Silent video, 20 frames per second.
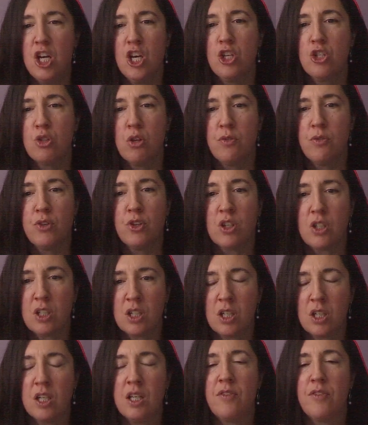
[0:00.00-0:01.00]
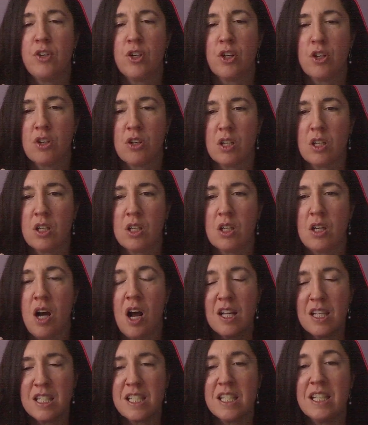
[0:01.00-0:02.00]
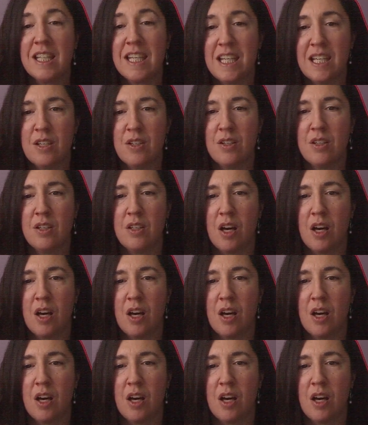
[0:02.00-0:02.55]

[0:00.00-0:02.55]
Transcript: So if you're constantly